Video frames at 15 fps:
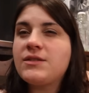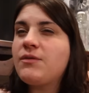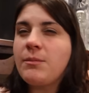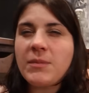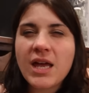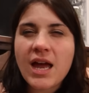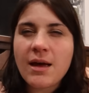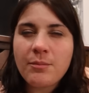from
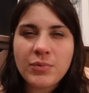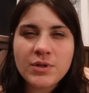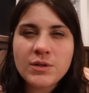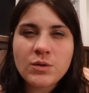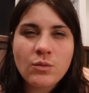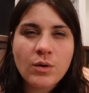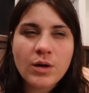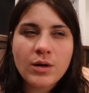the Apple
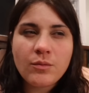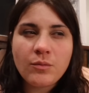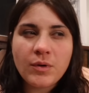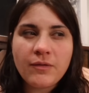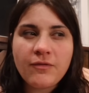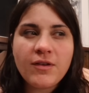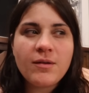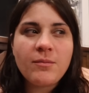store
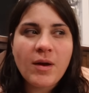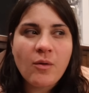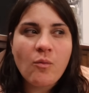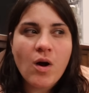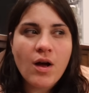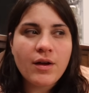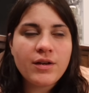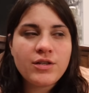would fit my
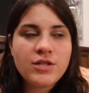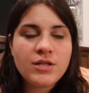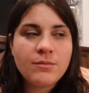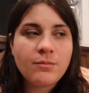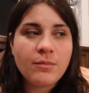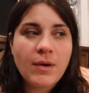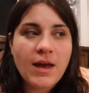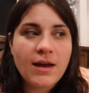watch,
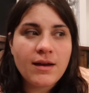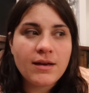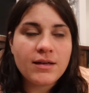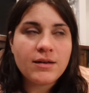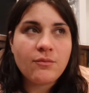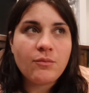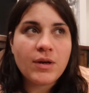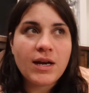
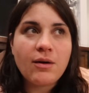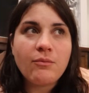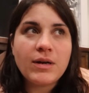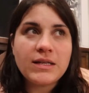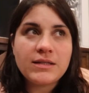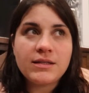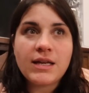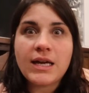and when I
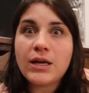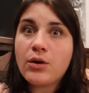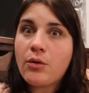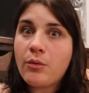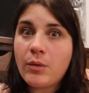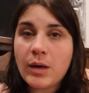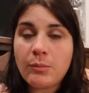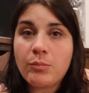went to like
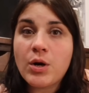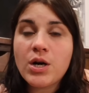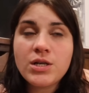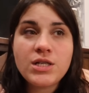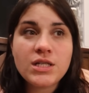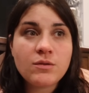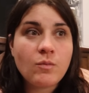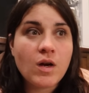go and
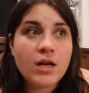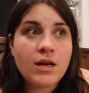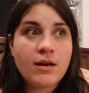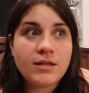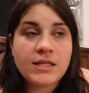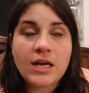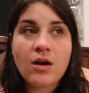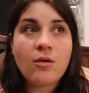purchase one, I
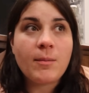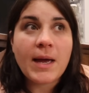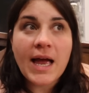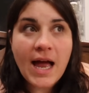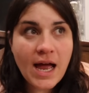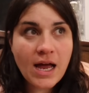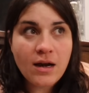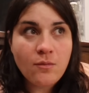was like, oh my
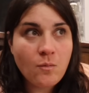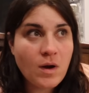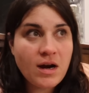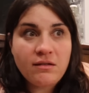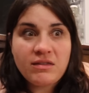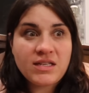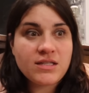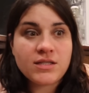god, why
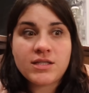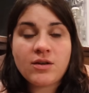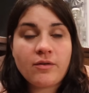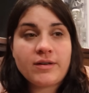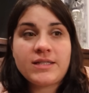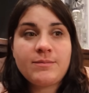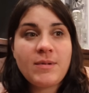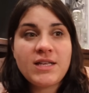are these so
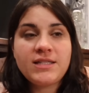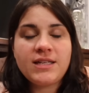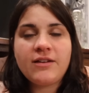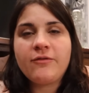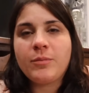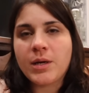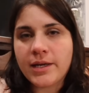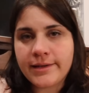
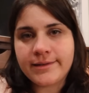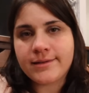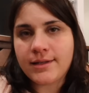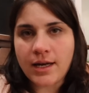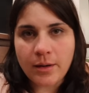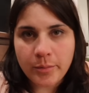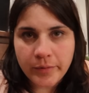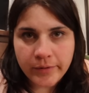expensive? Because
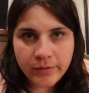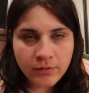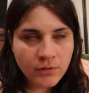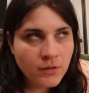Apple.